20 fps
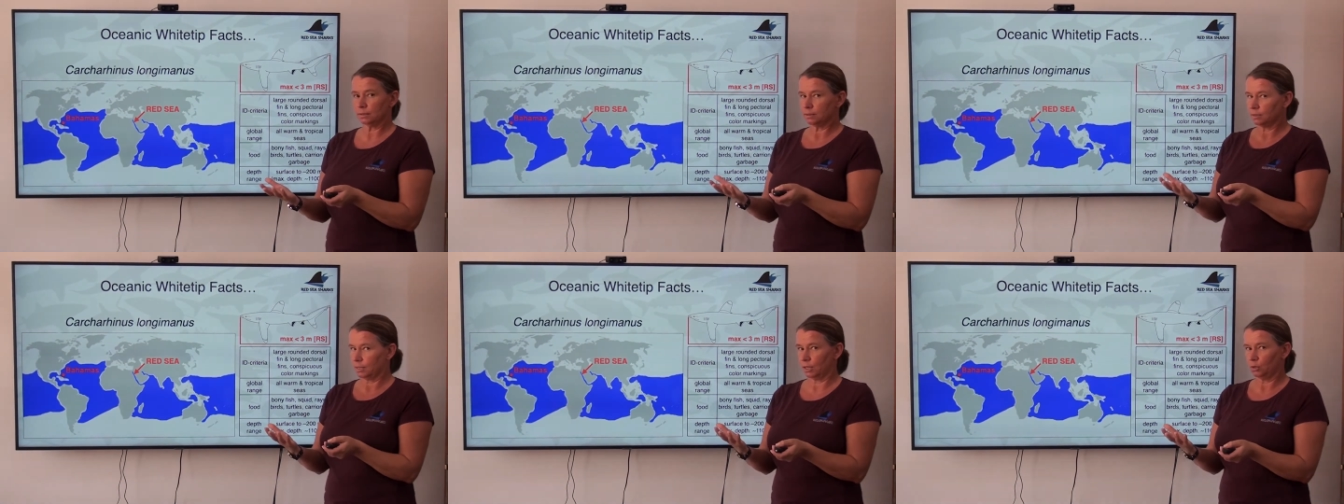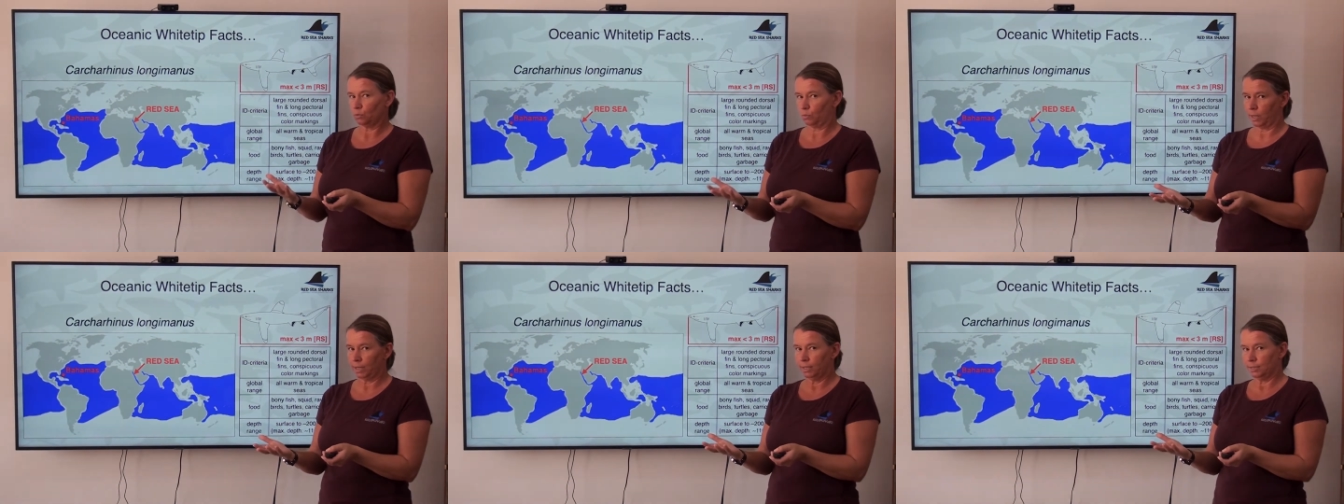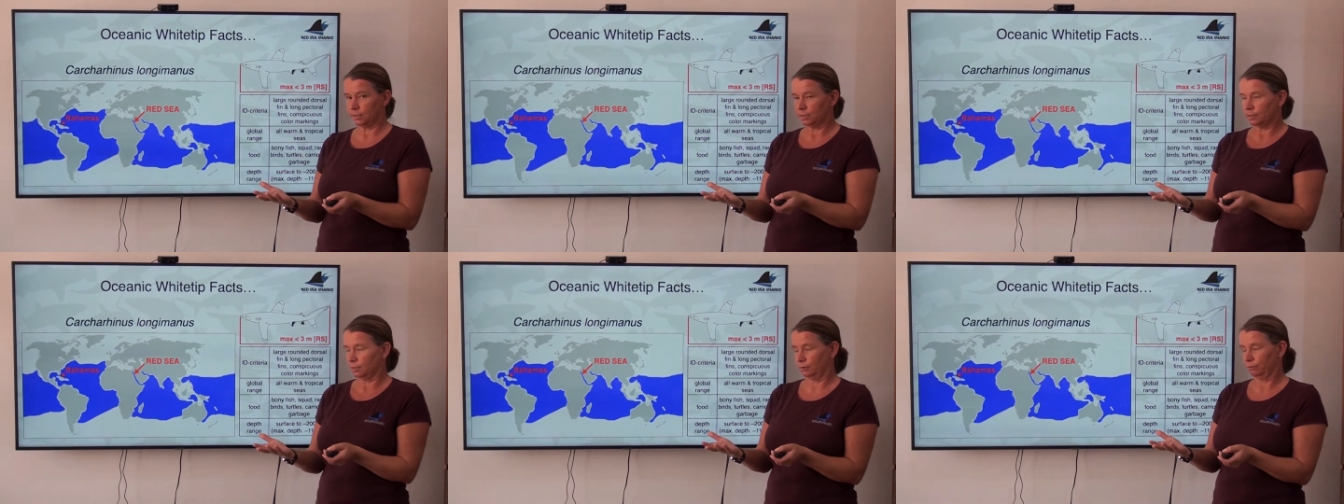dead
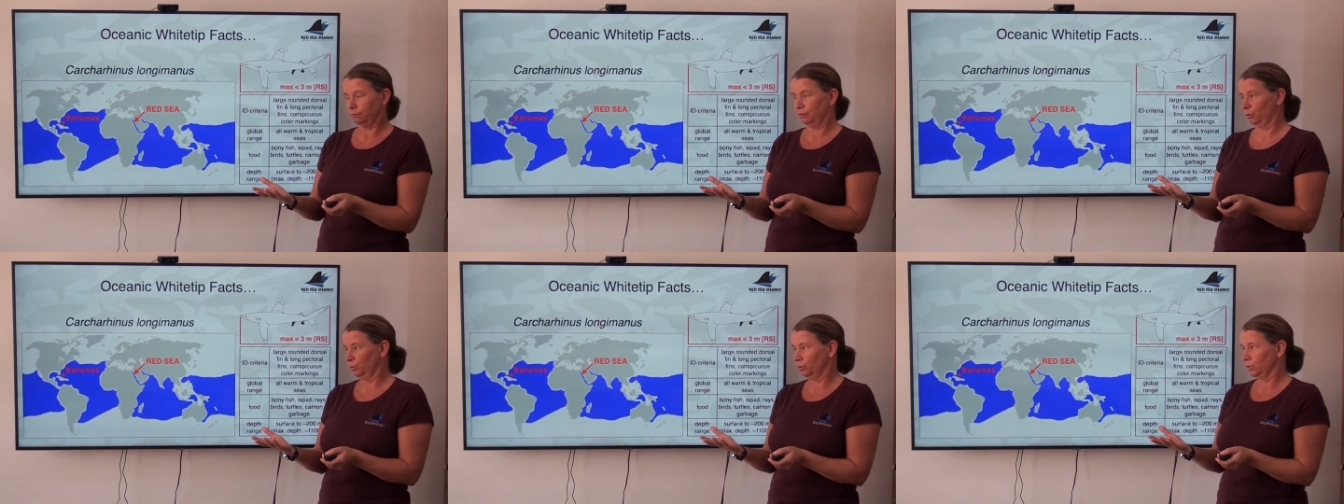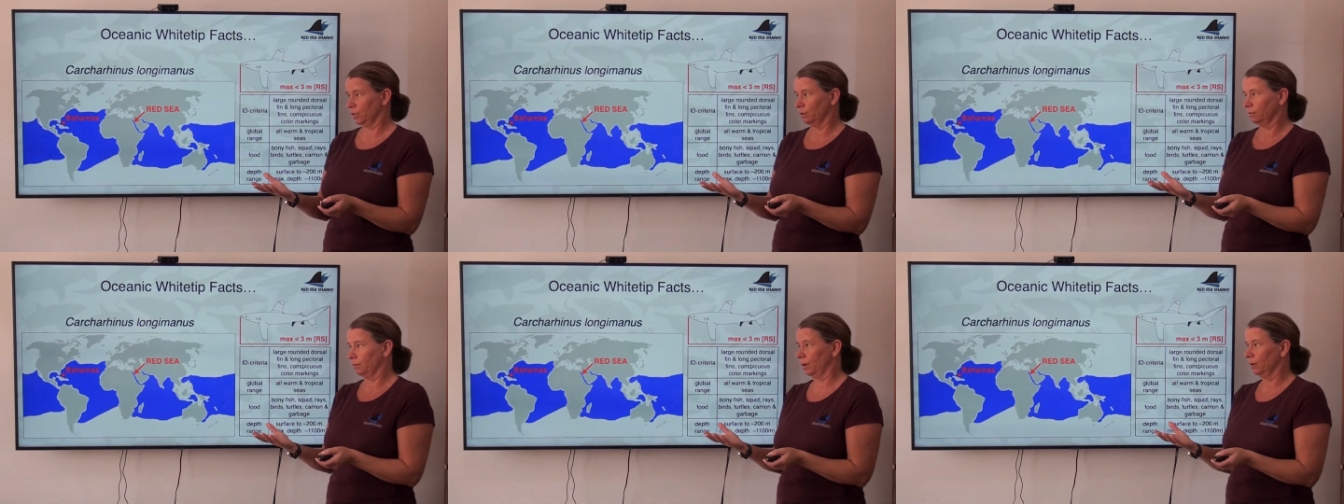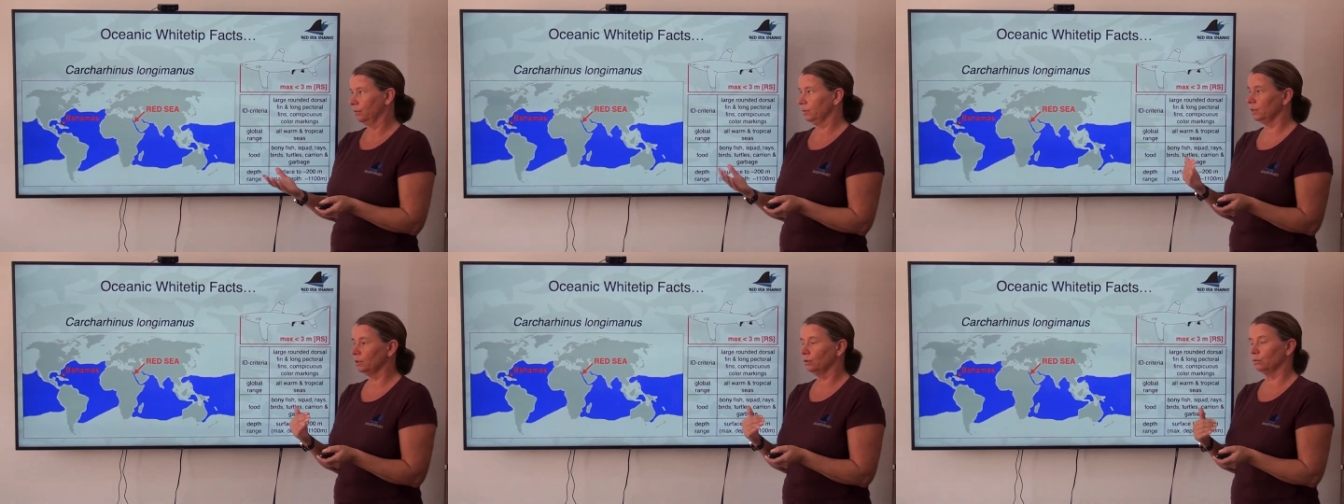whales that are floating
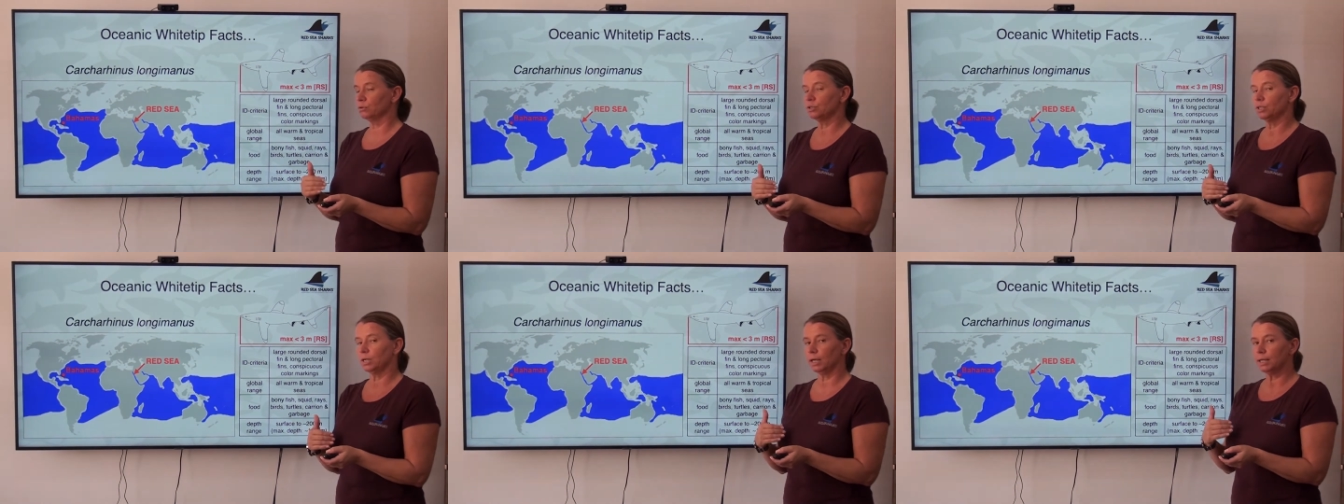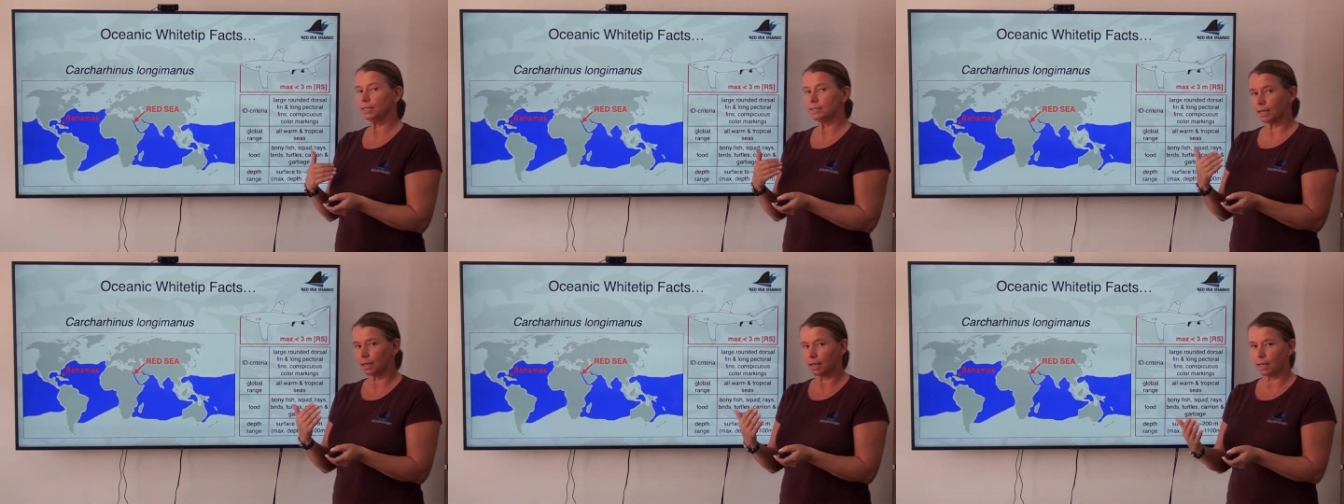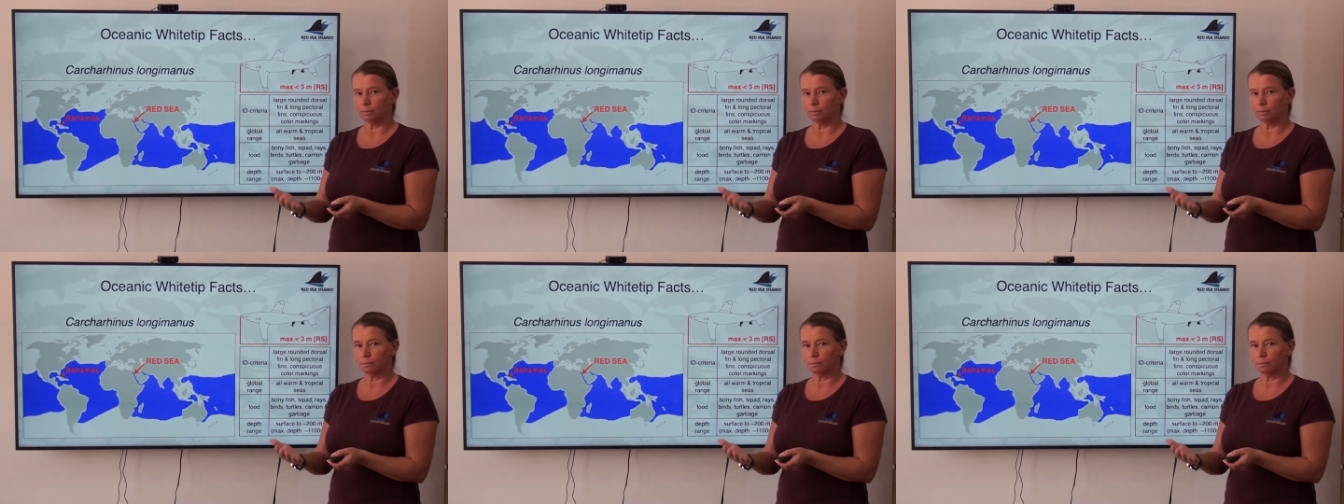around, that oceanics are